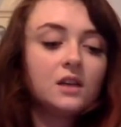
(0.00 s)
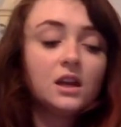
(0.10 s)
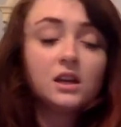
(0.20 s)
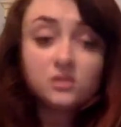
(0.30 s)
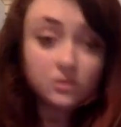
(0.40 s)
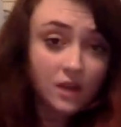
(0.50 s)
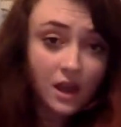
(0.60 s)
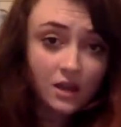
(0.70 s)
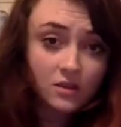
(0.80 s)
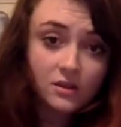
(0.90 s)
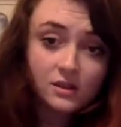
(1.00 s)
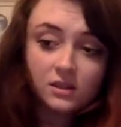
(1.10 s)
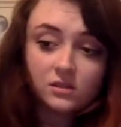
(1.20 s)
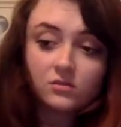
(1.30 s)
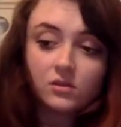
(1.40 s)
And it's okay, you can
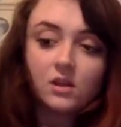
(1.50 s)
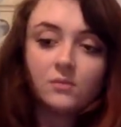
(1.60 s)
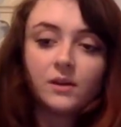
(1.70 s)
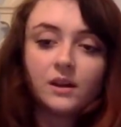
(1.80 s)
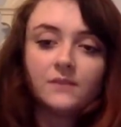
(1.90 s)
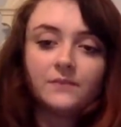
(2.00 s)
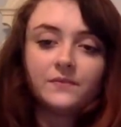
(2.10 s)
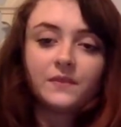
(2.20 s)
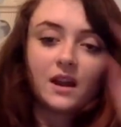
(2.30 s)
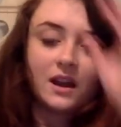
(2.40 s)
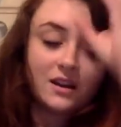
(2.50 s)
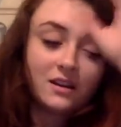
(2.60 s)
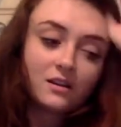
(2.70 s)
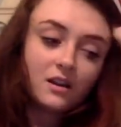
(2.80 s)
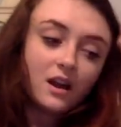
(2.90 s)
disagree, but I
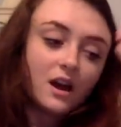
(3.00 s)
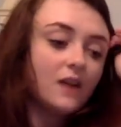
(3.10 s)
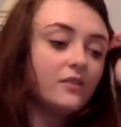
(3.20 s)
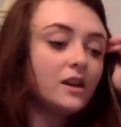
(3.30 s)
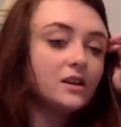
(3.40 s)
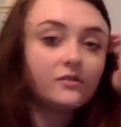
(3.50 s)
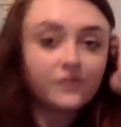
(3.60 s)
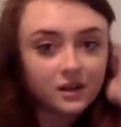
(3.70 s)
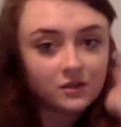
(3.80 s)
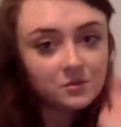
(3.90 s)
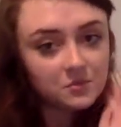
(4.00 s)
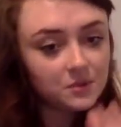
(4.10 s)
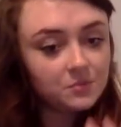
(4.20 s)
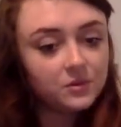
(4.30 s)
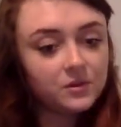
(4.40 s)
find it funny when
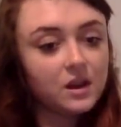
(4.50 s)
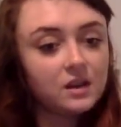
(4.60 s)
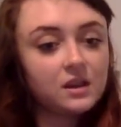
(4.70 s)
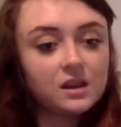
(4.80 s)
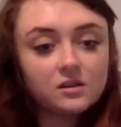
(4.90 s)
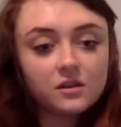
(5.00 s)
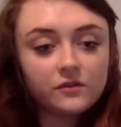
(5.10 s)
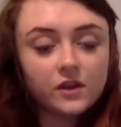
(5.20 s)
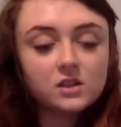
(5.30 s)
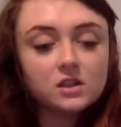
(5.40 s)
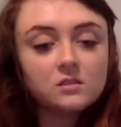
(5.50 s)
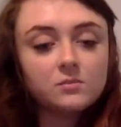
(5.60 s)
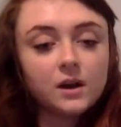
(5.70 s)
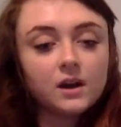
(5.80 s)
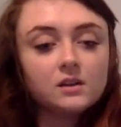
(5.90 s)
people get like offended
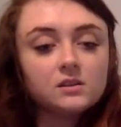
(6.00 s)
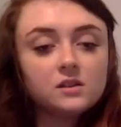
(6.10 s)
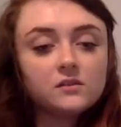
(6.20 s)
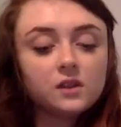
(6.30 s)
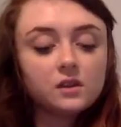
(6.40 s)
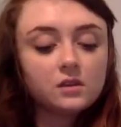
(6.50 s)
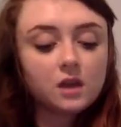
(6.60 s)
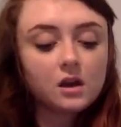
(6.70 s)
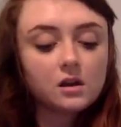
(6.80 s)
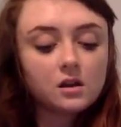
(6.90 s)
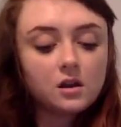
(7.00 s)
by stuff like that.